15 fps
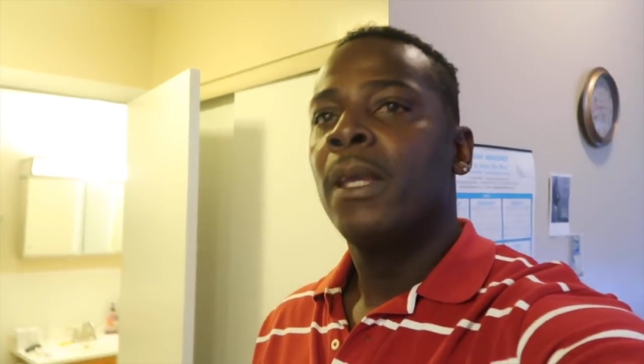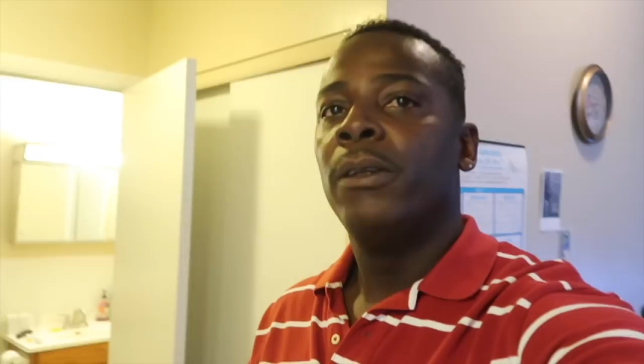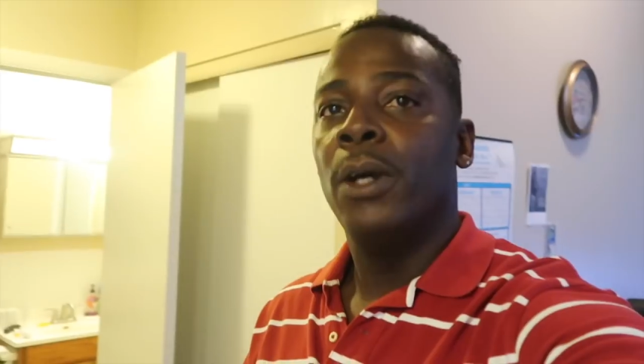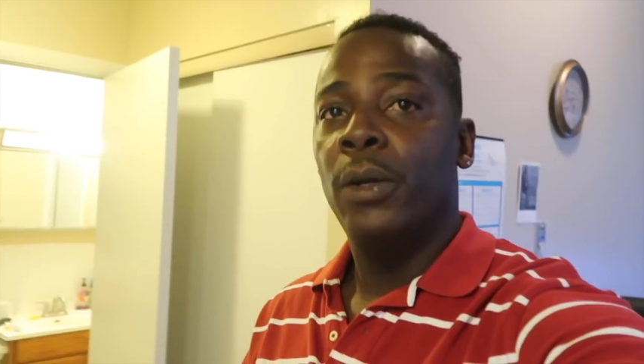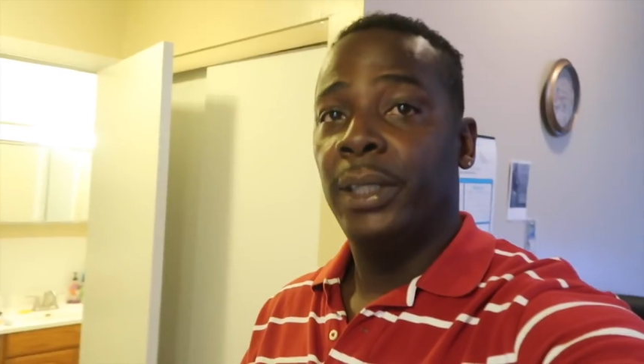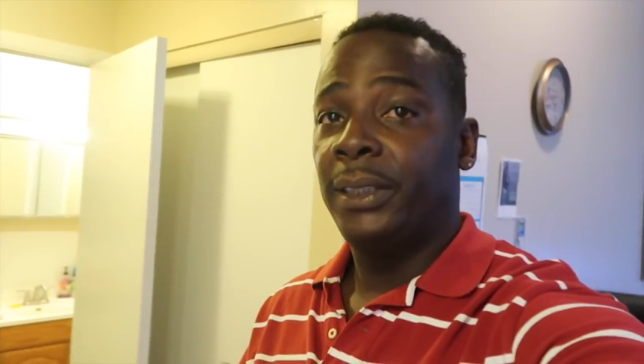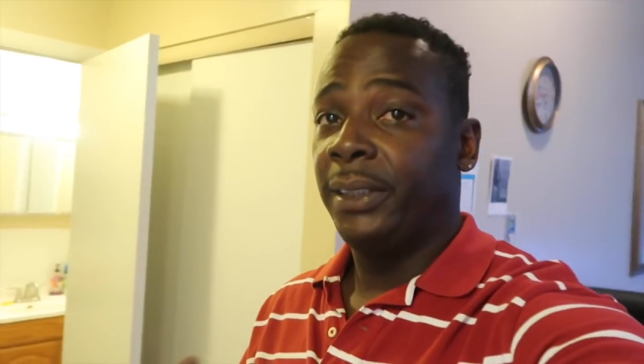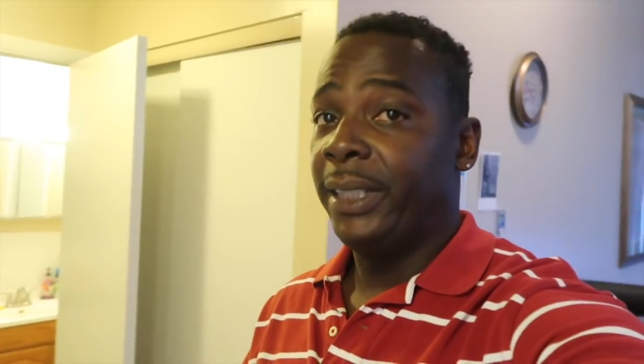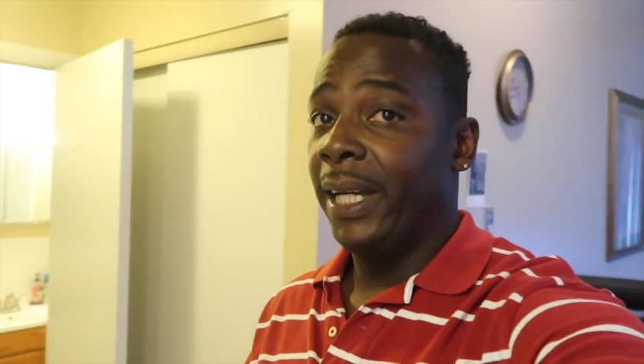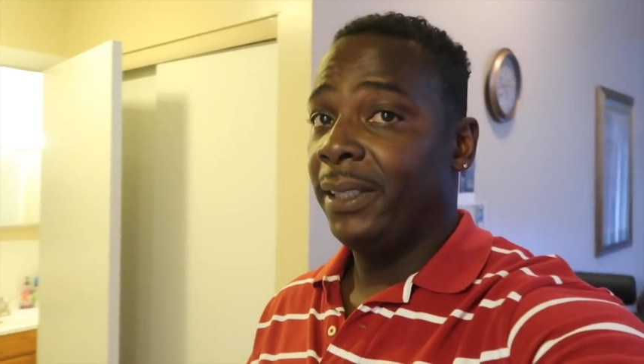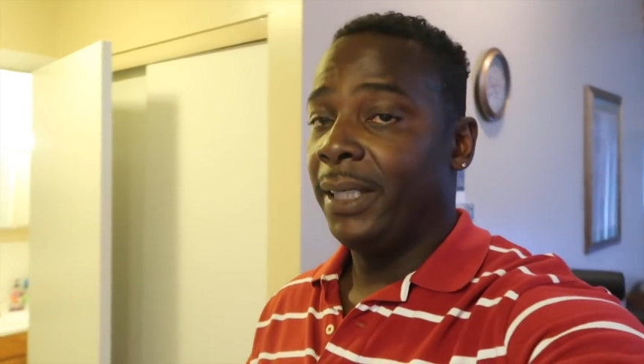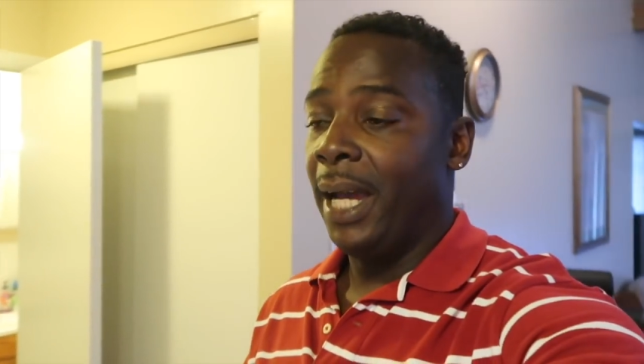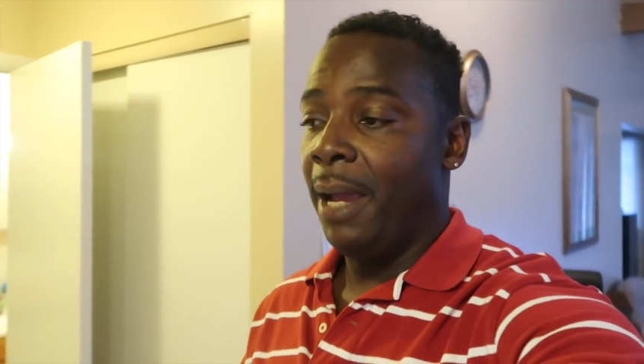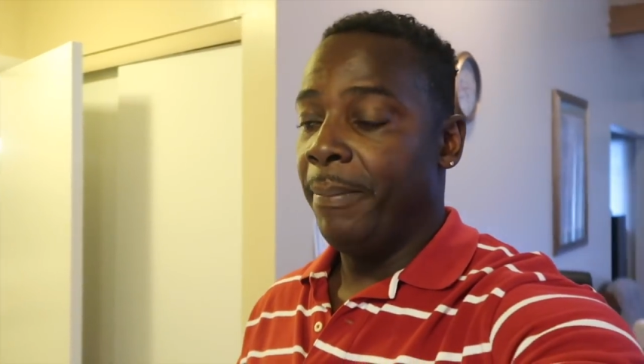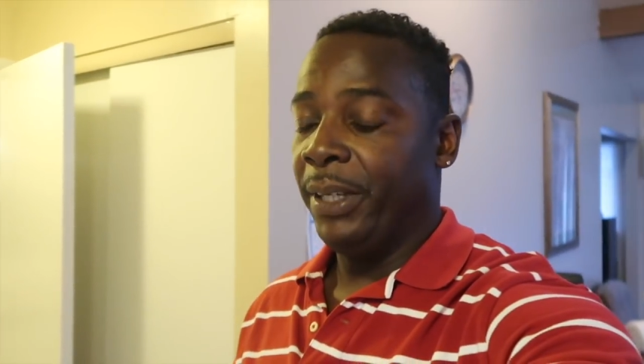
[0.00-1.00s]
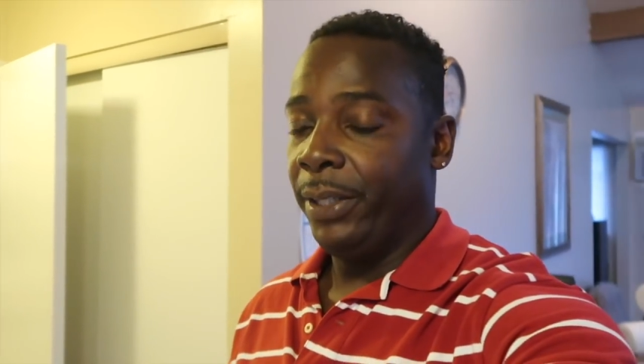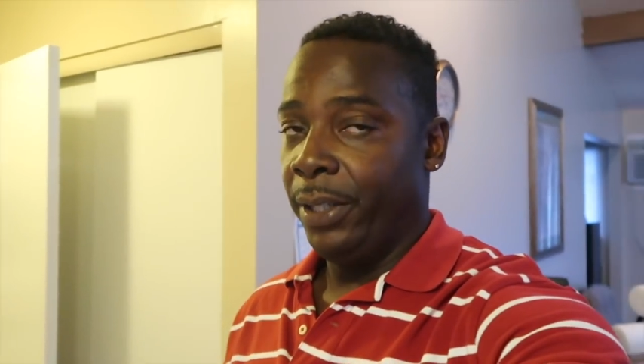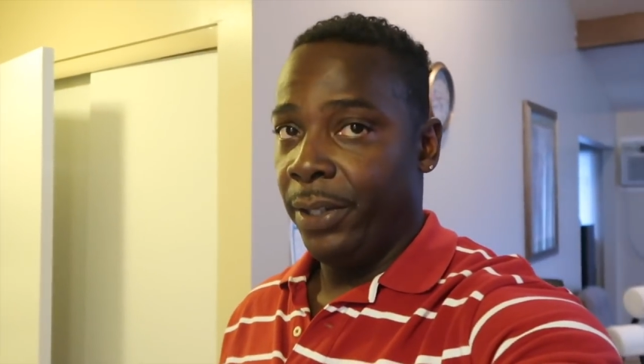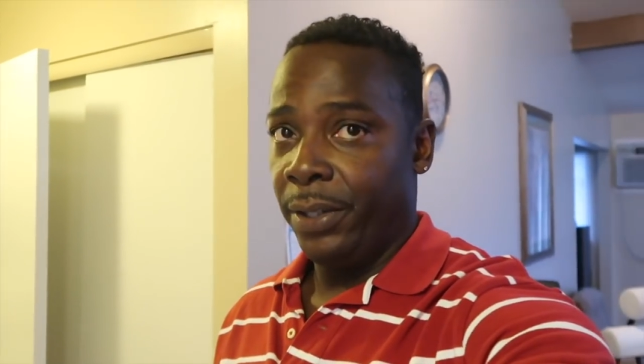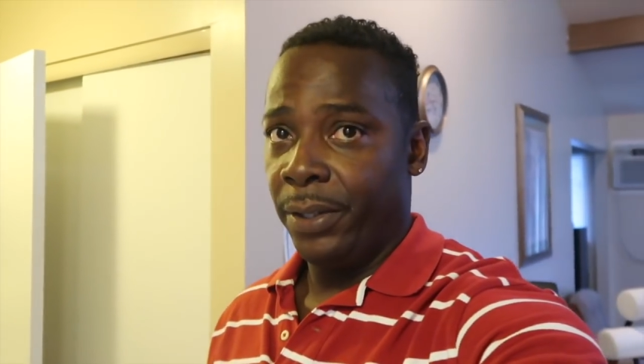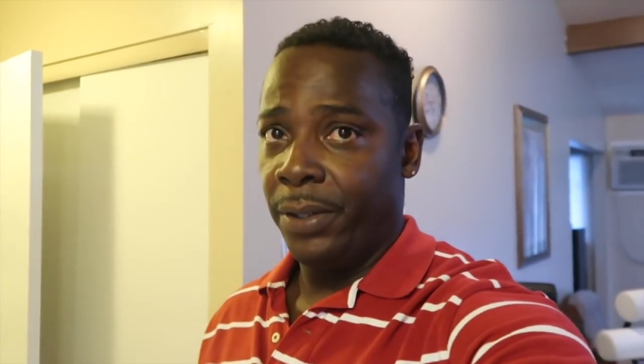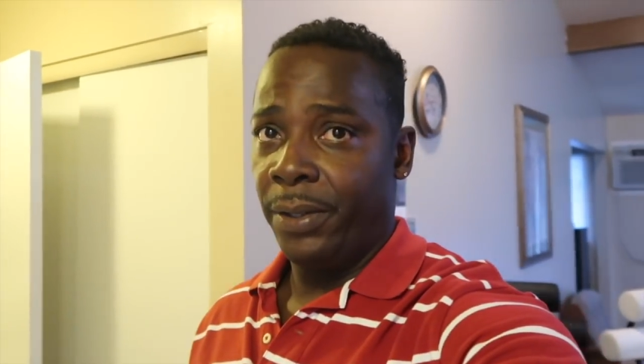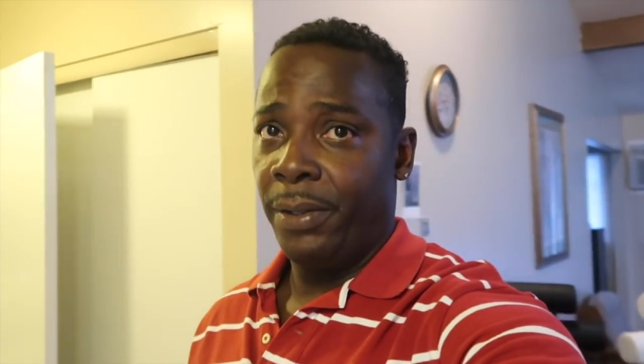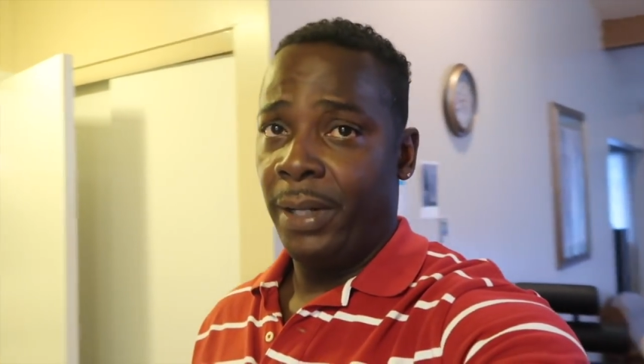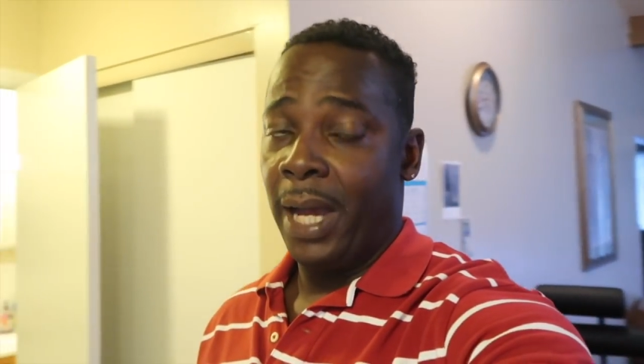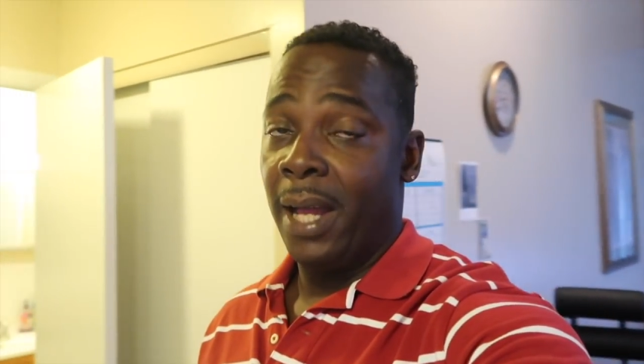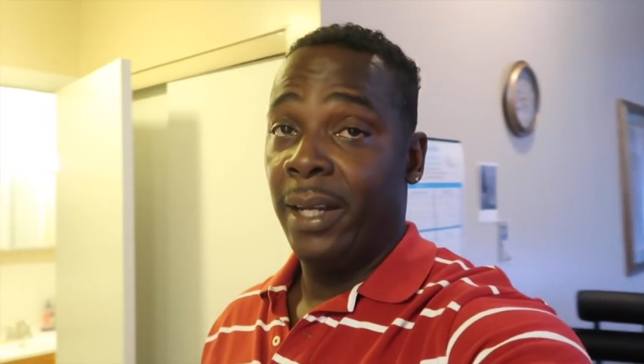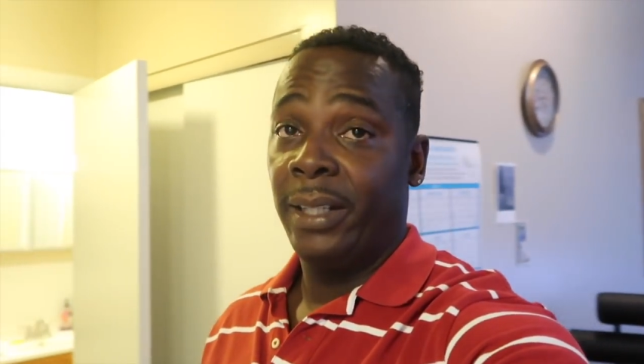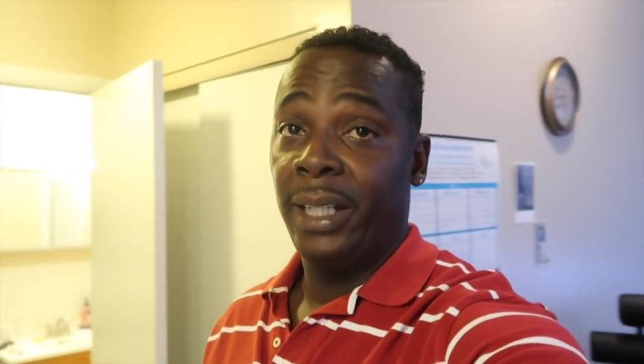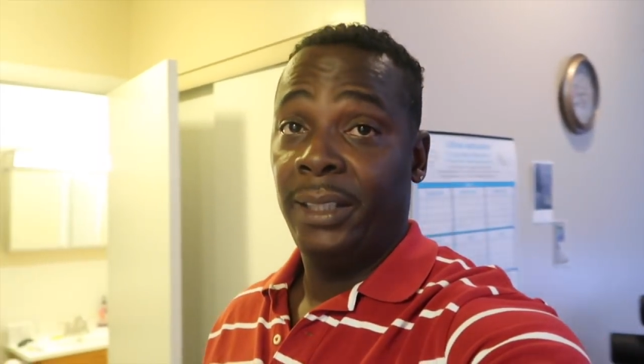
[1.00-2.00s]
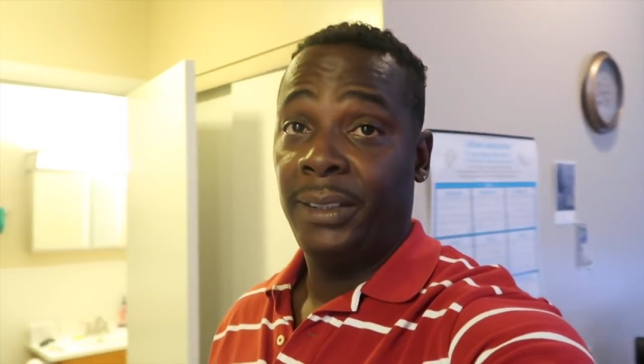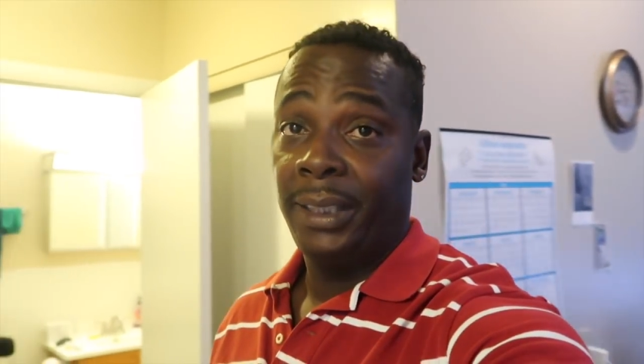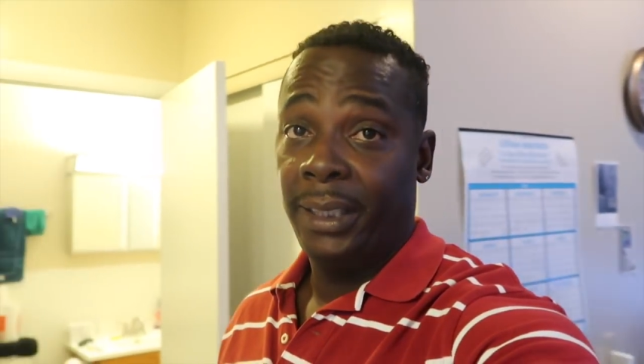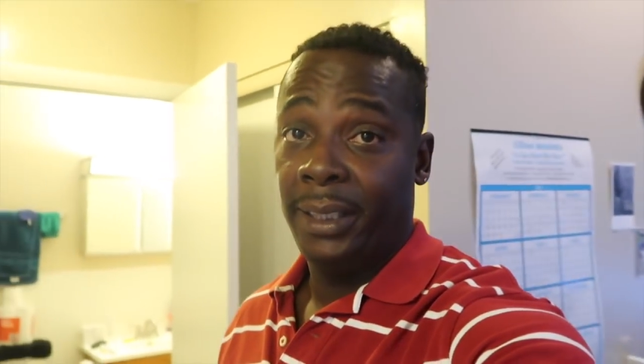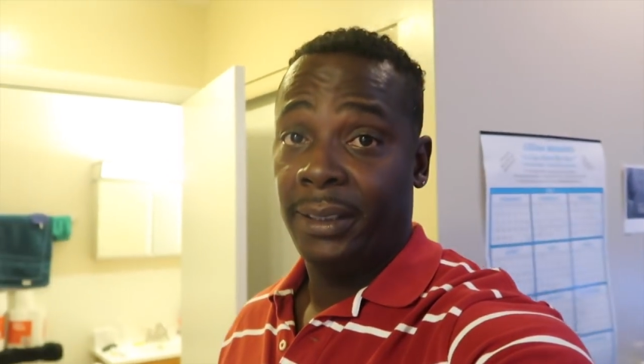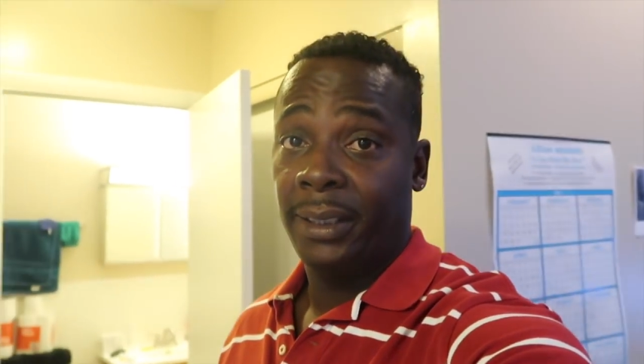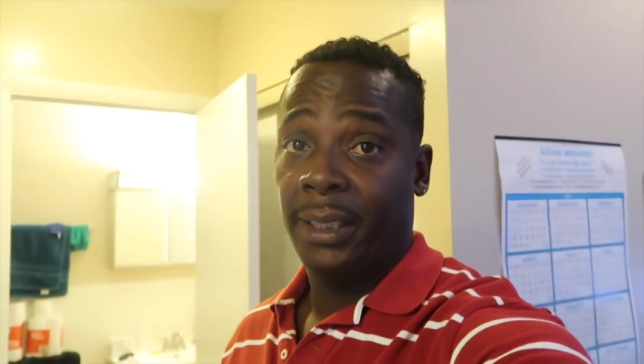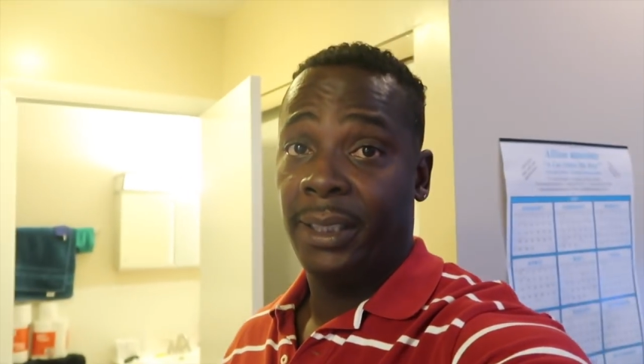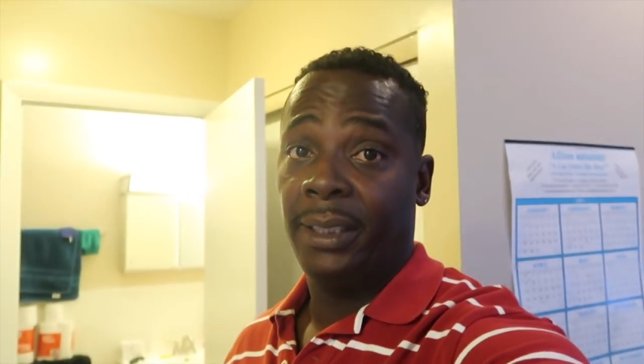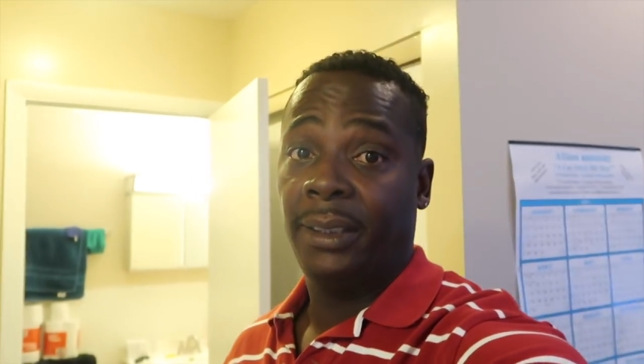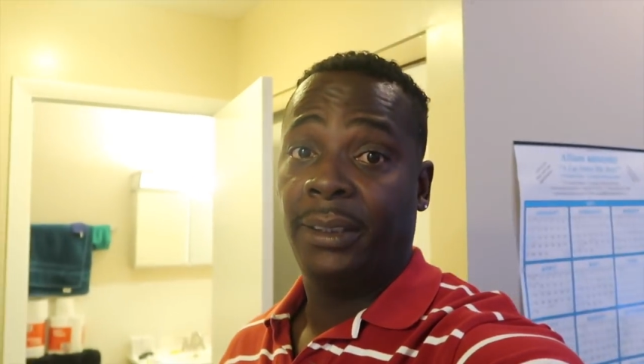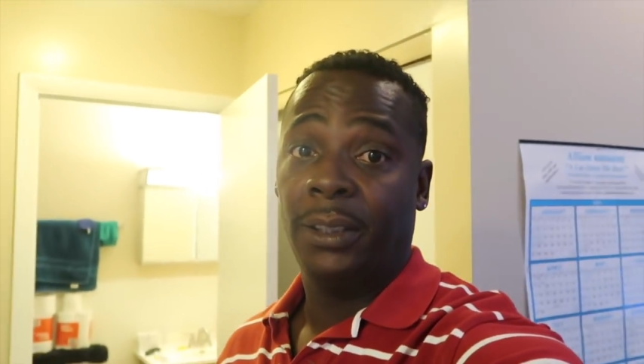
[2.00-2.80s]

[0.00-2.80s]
You know, this is that time of year, holiday season,